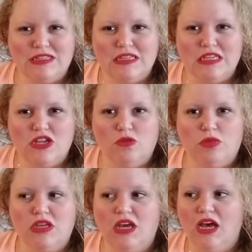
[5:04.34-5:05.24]
year
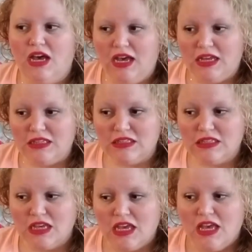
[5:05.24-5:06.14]
because,
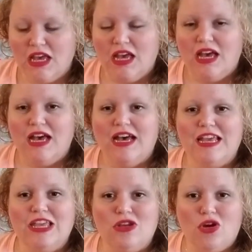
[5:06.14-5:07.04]

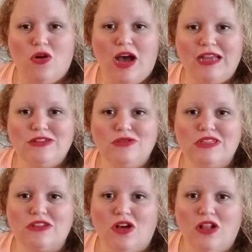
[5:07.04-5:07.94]
you know, I do this
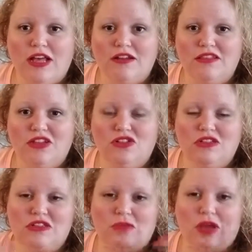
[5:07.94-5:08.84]
all out of the goodness
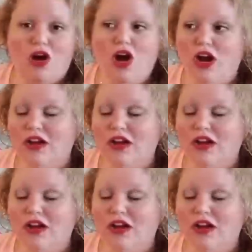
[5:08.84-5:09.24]
of my heart.